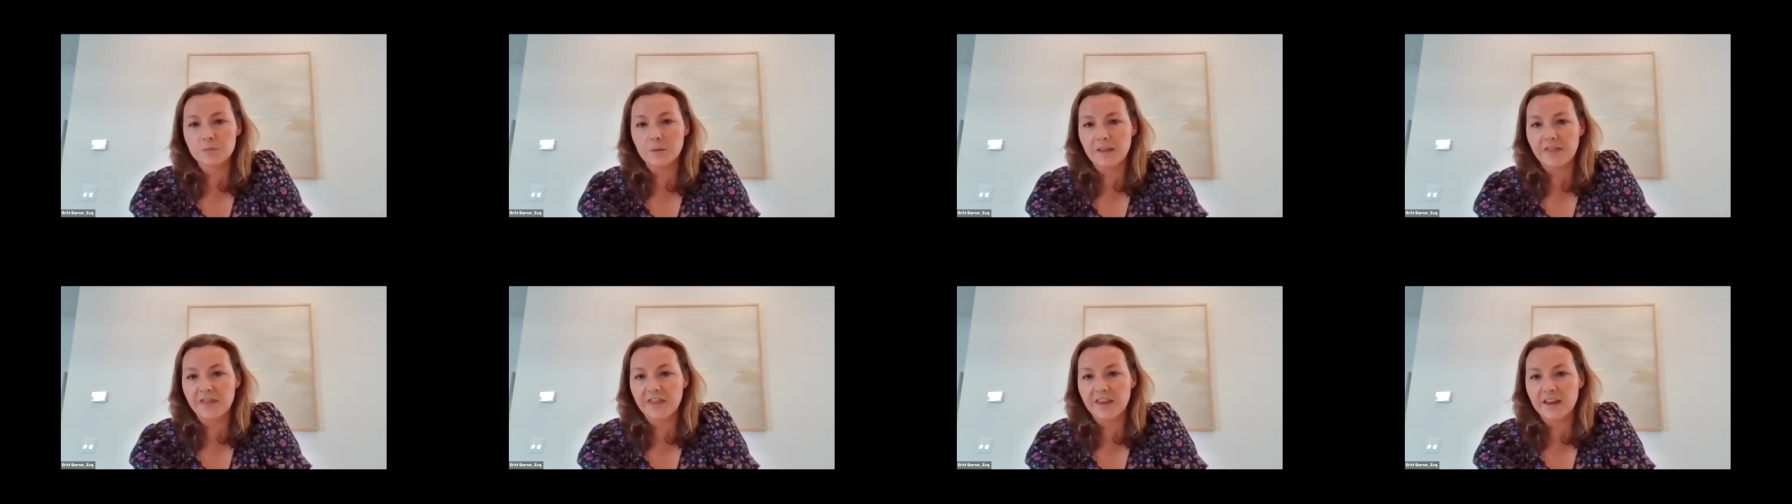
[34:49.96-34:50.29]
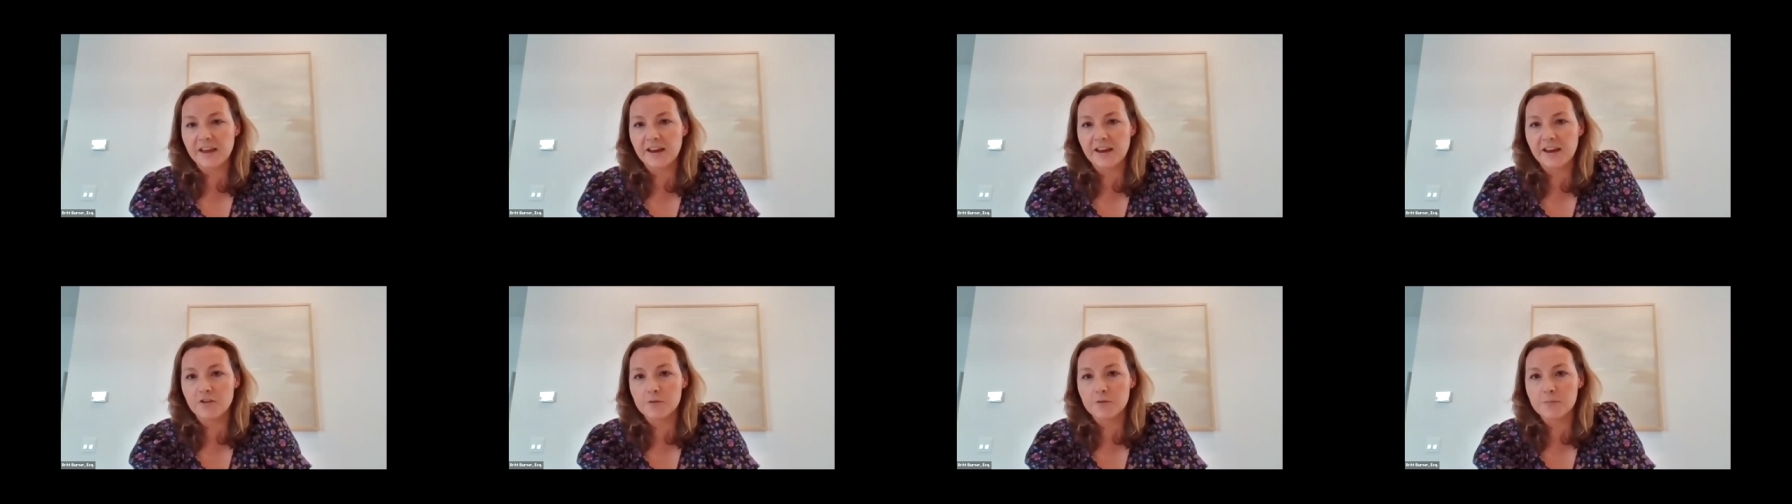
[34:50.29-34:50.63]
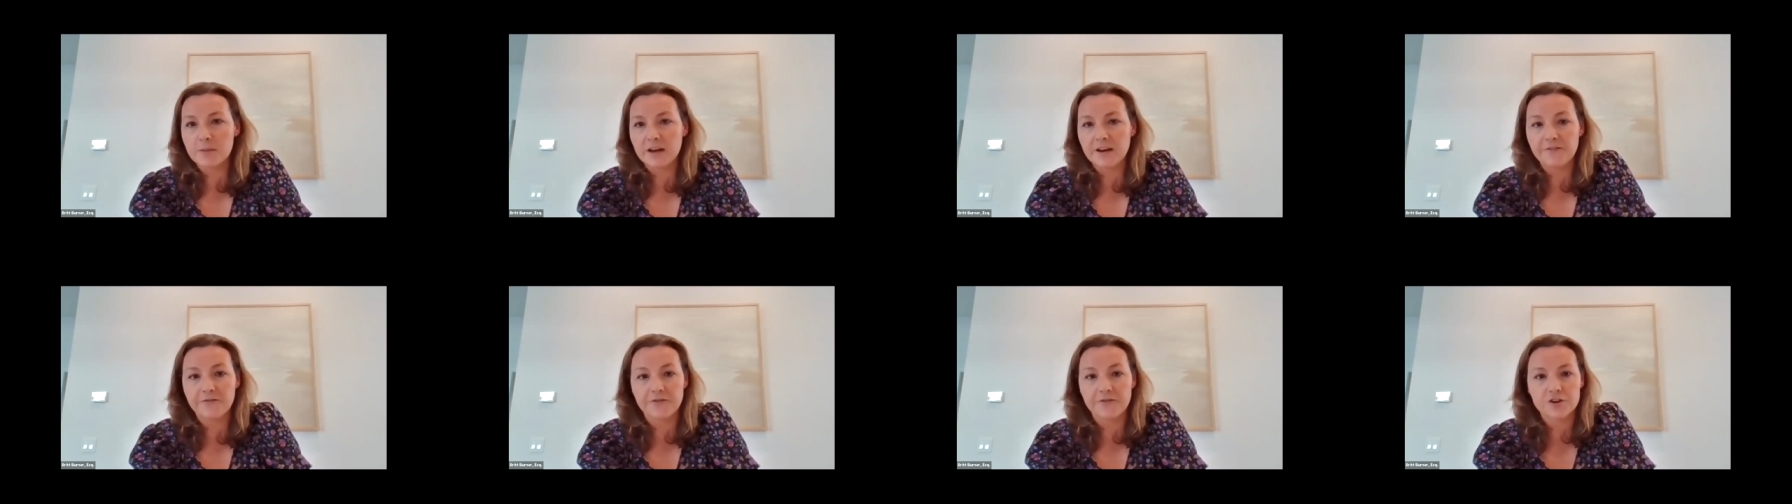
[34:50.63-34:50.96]
want to thank
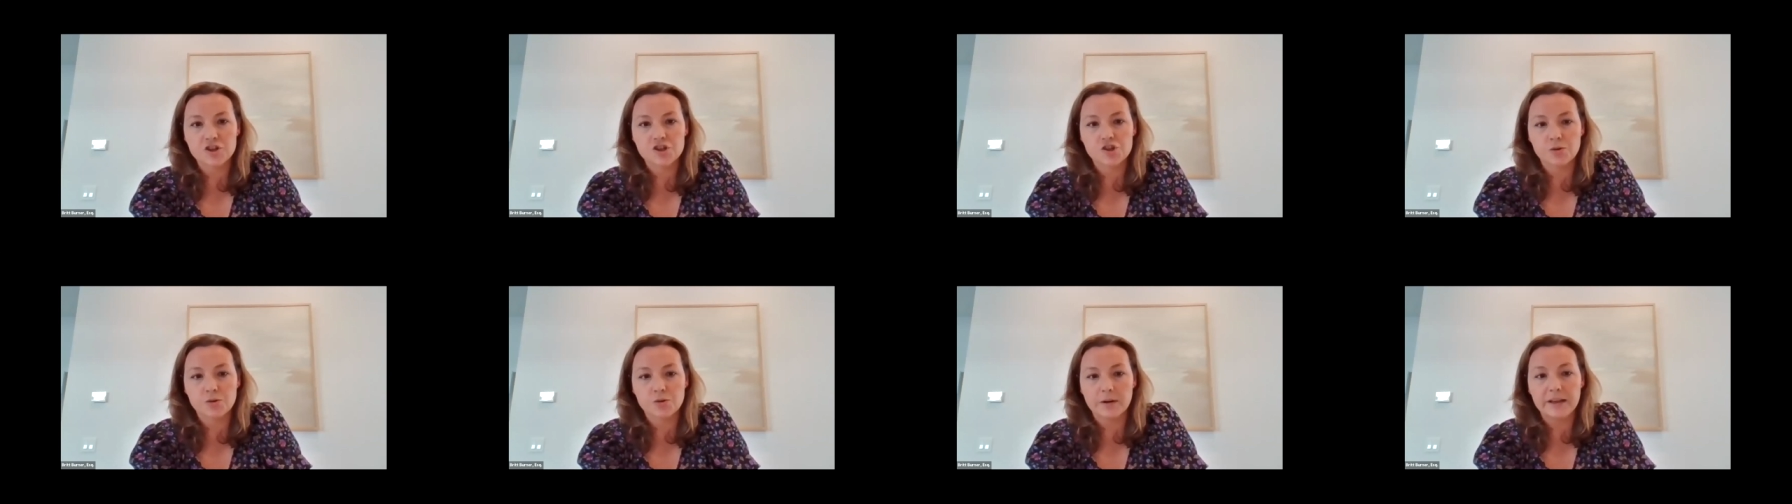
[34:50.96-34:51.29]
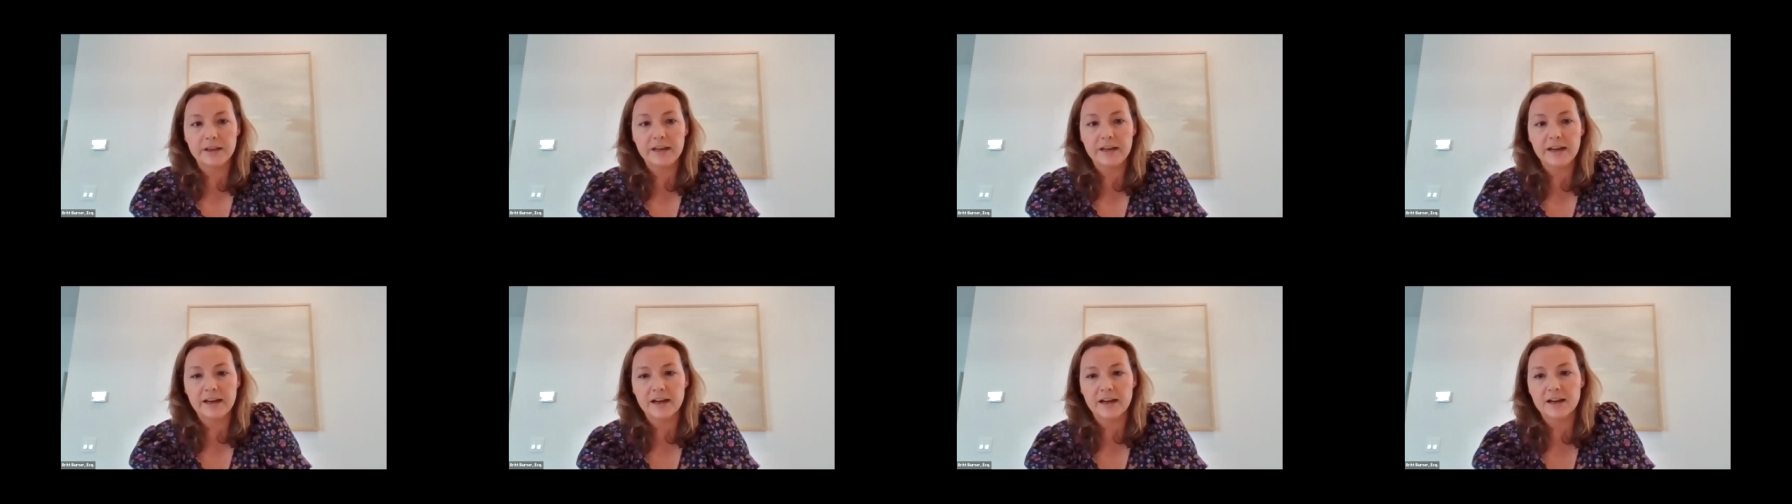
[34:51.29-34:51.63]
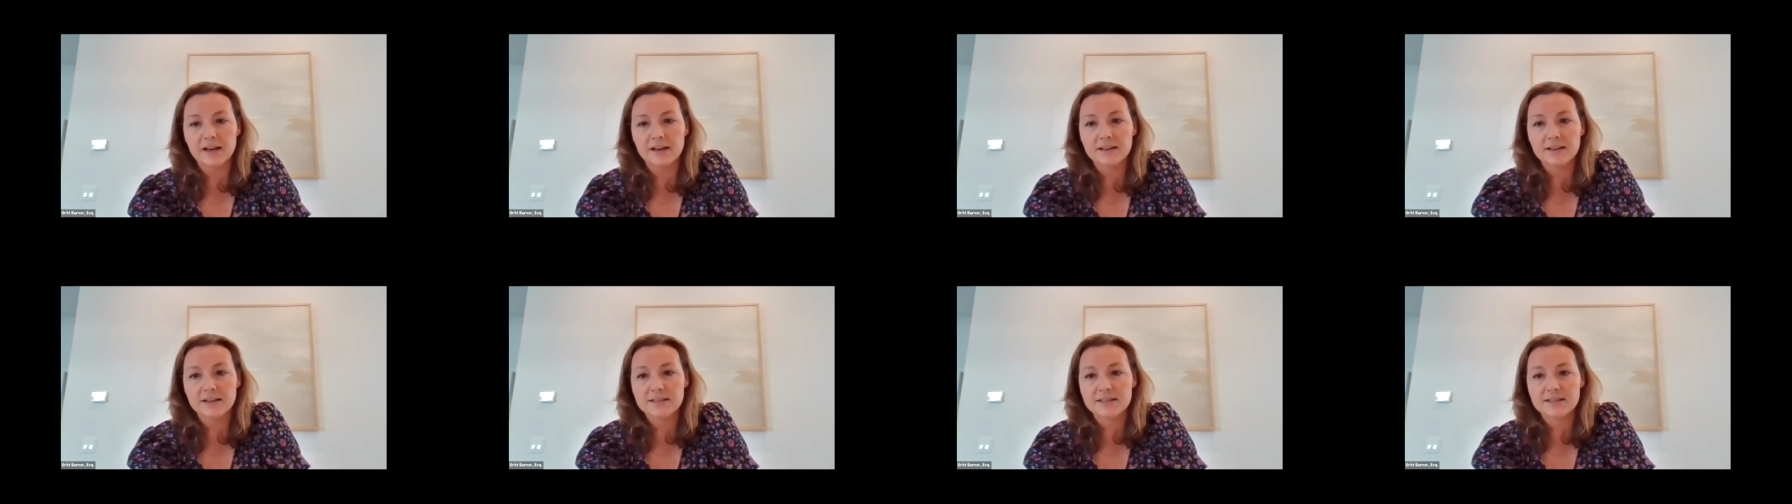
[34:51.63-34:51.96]
everybody for joining
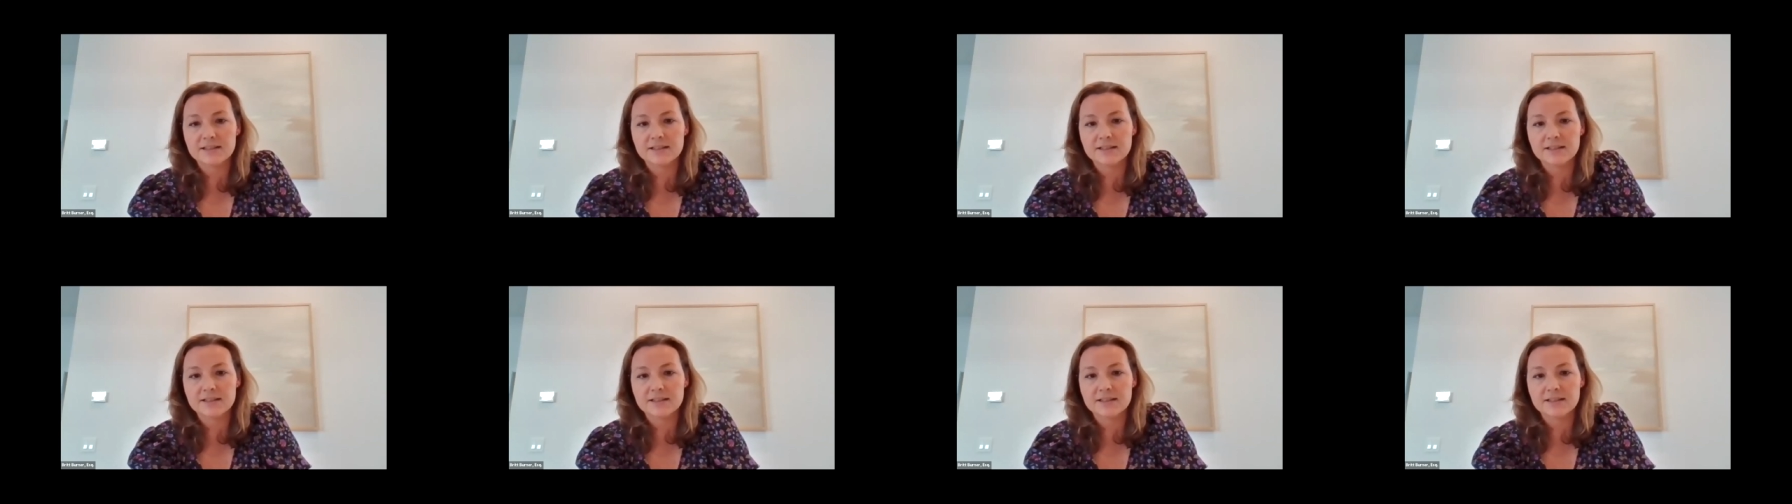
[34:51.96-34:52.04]
us.